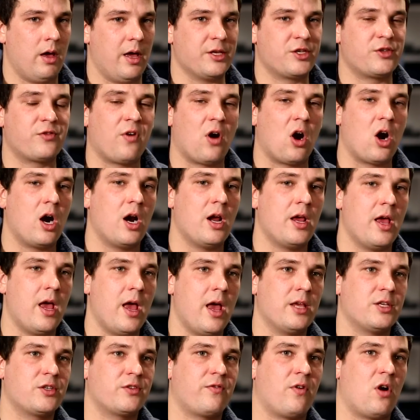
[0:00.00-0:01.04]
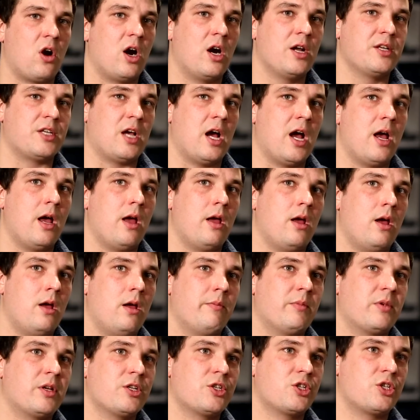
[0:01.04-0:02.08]
as far as I
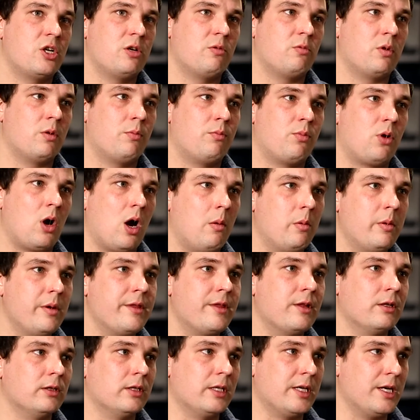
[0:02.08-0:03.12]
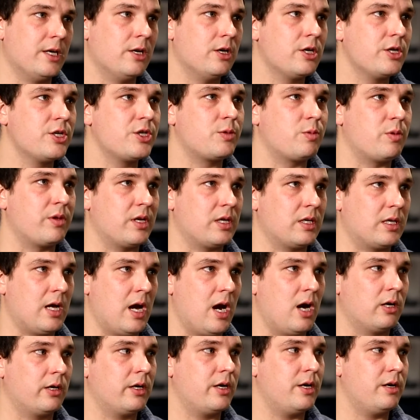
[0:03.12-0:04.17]
am concerned, we're probably the leaders within
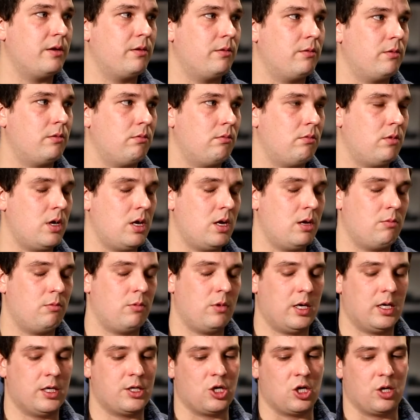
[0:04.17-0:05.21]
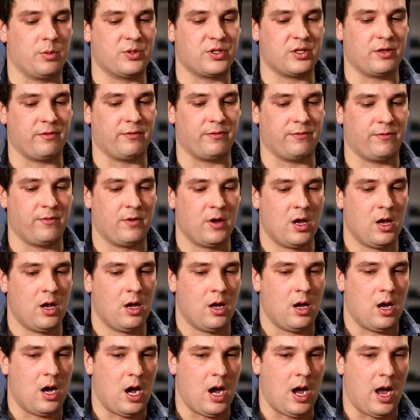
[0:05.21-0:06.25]
Calgary in terms of
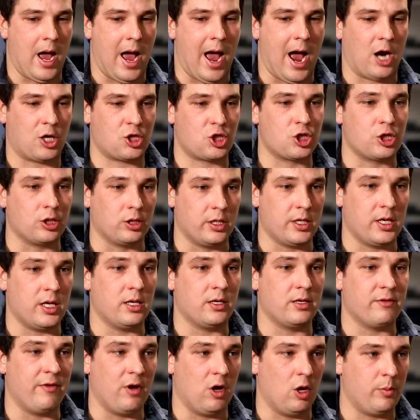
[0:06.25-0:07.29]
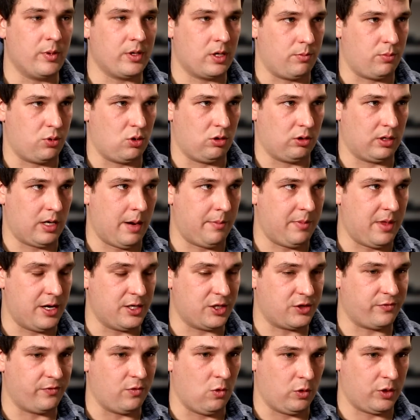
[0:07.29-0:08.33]
actually developing a program that
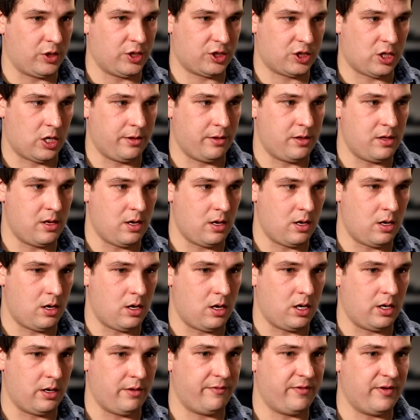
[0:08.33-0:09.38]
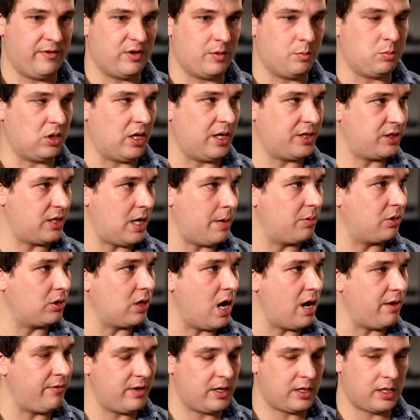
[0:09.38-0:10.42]
is focused on a 50+
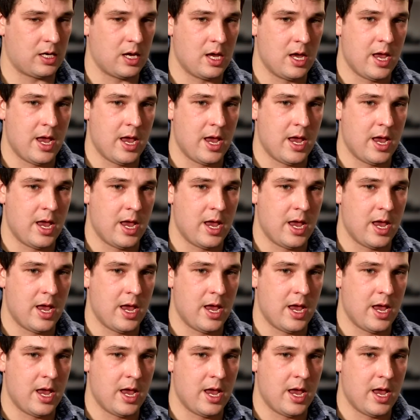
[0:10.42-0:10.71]
demographic.